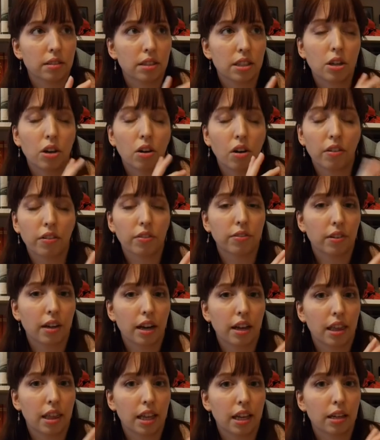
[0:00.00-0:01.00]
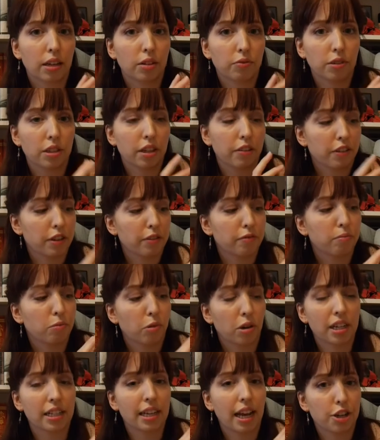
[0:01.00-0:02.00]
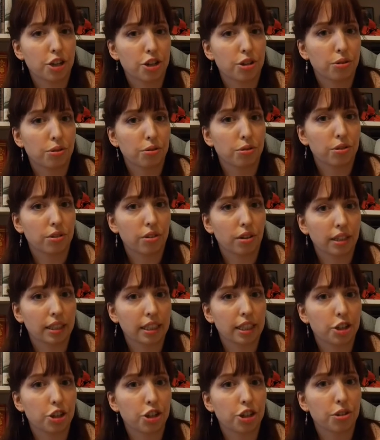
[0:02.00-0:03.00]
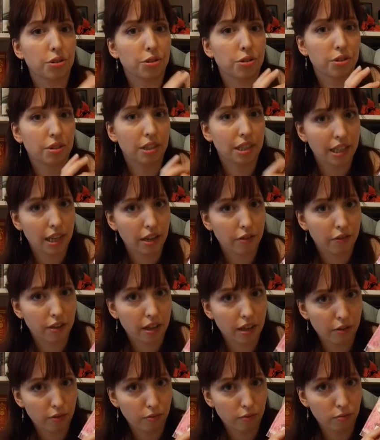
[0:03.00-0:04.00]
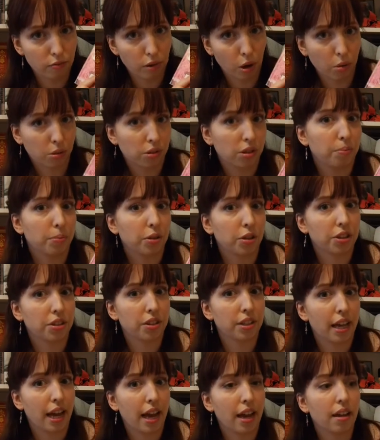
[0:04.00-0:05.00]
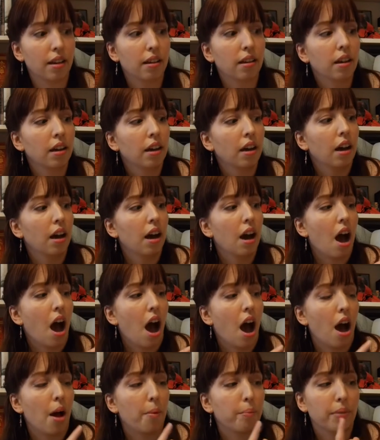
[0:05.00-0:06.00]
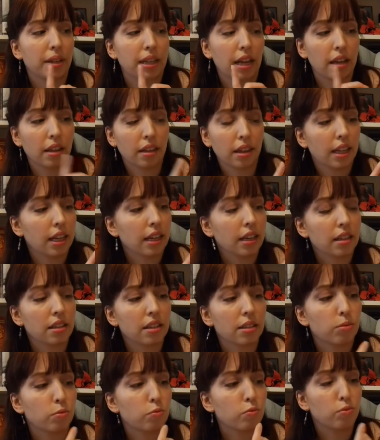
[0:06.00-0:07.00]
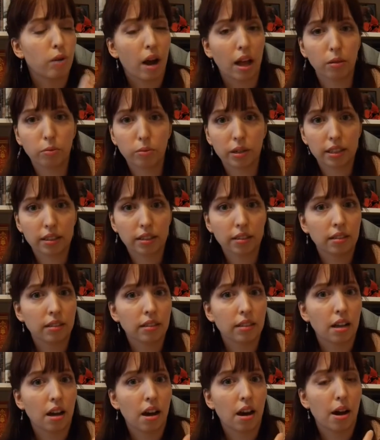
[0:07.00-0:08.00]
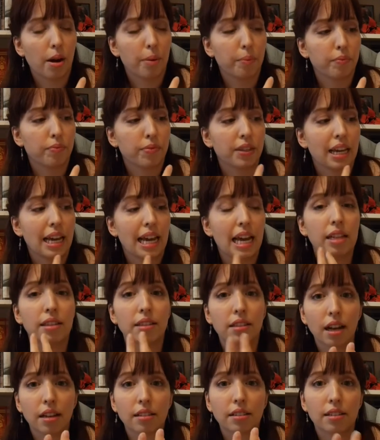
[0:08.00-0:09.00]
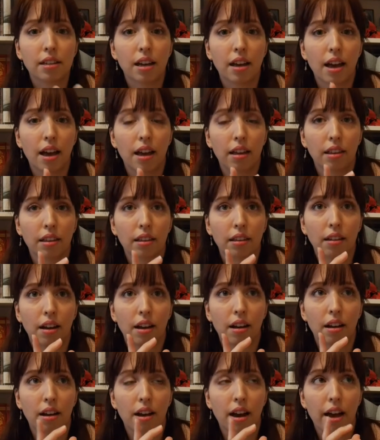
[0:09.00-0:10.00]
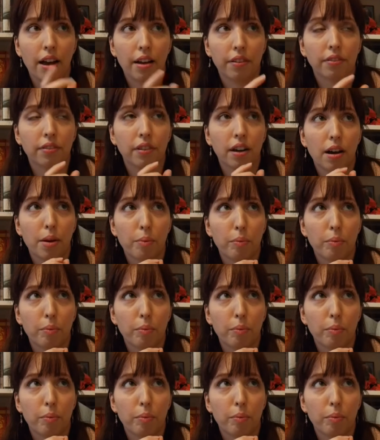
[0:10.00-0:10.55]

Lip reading: the author, I think, would have given more attention to certain issues if he wrote the book today. But I think it's well written. It does have